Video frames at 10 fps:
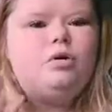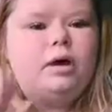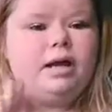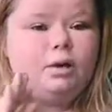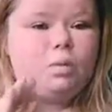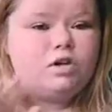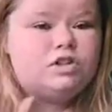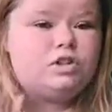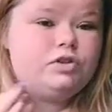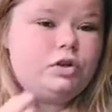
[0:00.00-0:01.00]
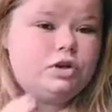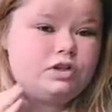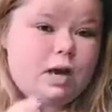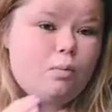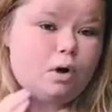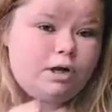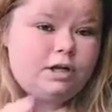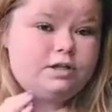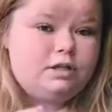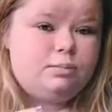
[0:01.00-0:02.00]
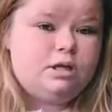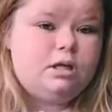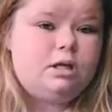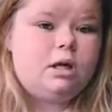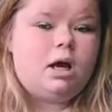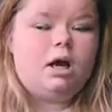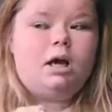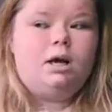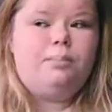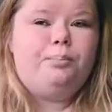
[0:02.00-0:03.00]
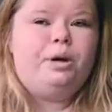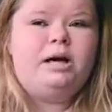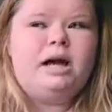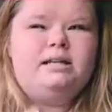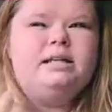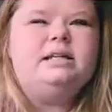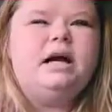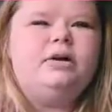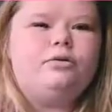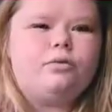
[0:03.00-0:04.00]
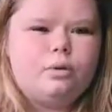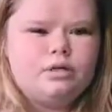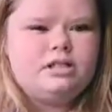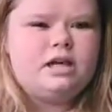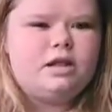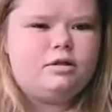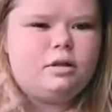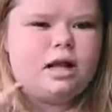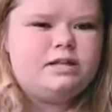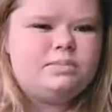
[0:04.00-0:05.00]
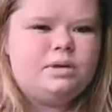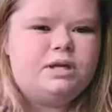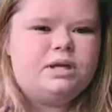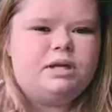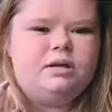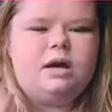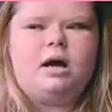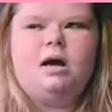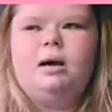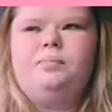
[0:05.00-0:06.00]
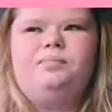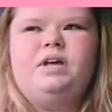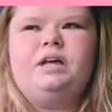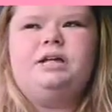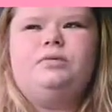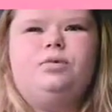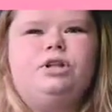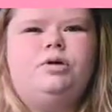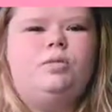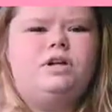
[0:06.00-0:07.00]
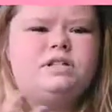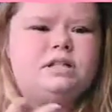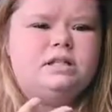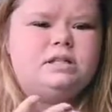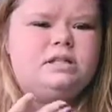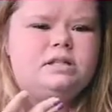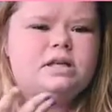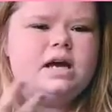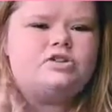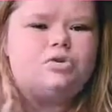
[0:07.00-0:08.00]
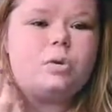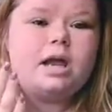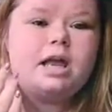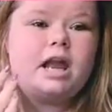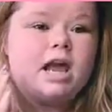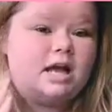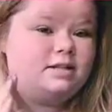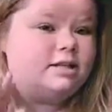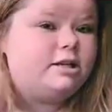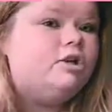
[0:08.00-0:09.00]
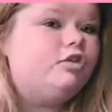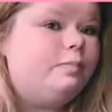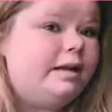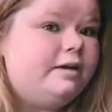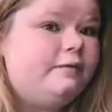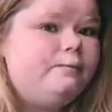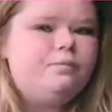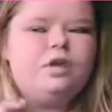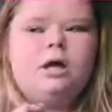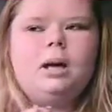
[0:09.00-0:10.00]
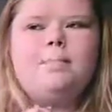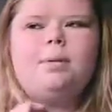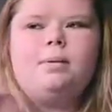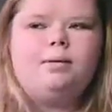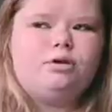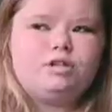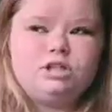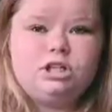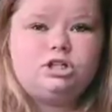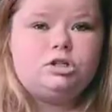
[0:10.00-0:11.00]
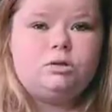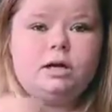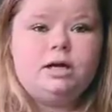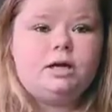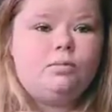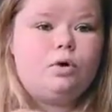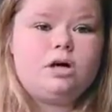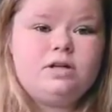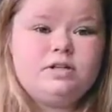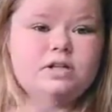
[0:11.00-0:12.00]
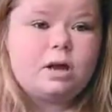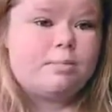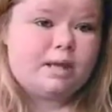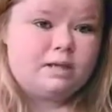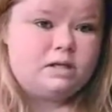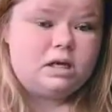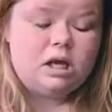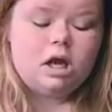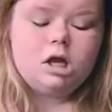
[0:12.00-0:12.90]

grade wasn't as good as I wanted it to be, but I did kind of throw it together last minute, and it really wasn't as great as it could have been. But my presentation grade was amazing.